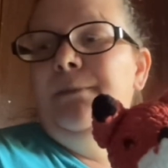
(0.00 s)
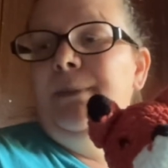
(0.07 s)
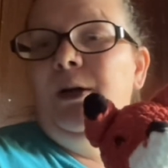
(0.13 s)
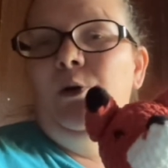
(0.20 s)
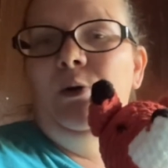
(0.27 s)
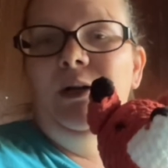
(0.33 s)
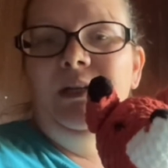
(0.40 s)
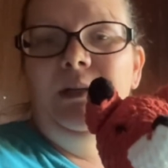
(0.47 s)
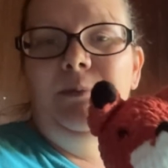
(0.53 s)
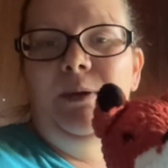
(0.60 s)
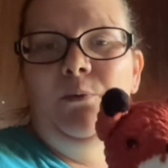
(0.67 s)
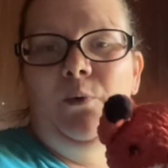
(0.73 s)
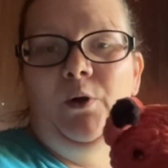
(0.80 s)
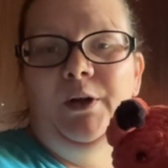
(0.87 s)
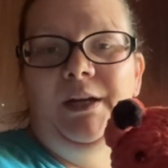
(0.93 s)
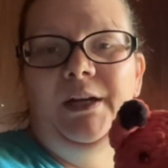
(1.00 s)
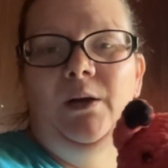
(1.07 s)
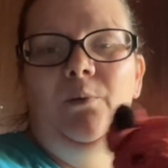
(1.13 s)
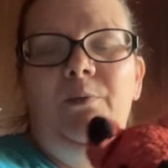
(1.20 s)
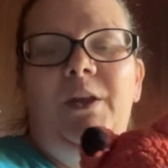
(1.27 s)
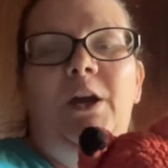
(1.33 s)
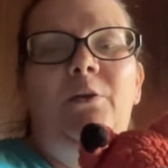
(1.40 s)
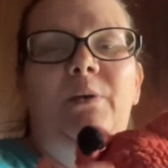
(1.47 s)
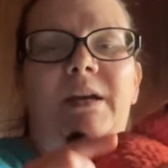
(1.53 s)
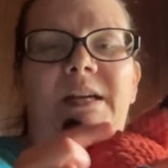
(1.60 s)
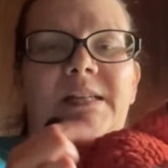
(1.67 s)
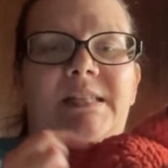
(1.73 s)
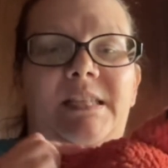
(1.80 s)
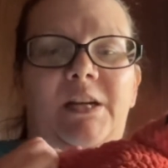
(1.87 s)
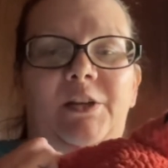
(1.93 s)
going to be working on, though,
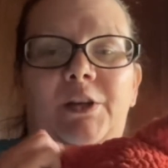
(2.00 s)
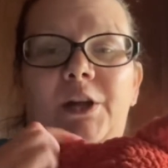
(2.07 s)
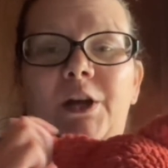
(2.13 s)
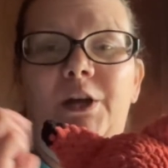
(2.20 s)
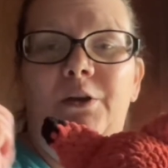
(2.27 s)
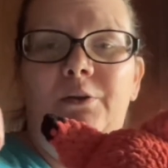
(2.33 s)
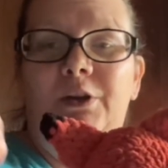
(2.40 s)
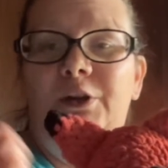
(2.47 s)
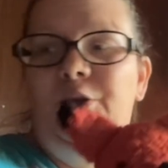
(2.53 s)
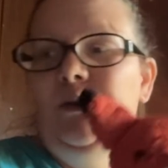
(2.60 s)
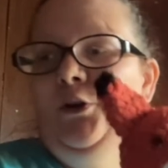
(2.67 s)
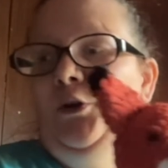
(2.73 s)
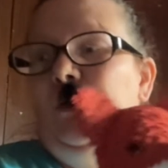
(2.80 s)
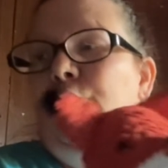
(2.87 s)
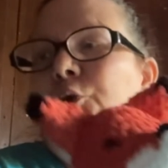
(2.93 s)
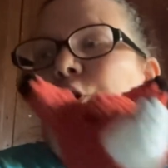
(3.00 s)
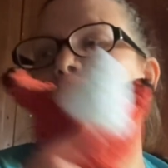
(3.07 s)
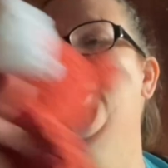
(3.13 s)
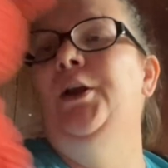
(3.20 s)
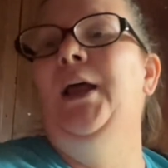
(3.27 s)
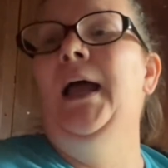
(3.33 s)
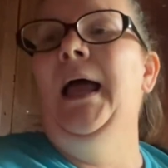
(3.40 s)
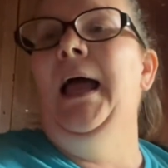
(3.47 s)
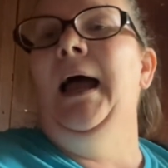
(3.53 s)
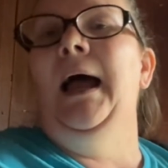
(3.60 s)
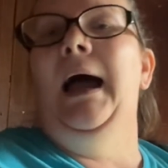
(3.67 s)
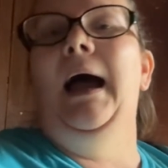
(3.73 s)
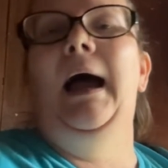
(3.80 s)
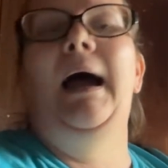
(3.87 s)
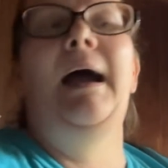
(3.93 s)
is the Una unicorn. I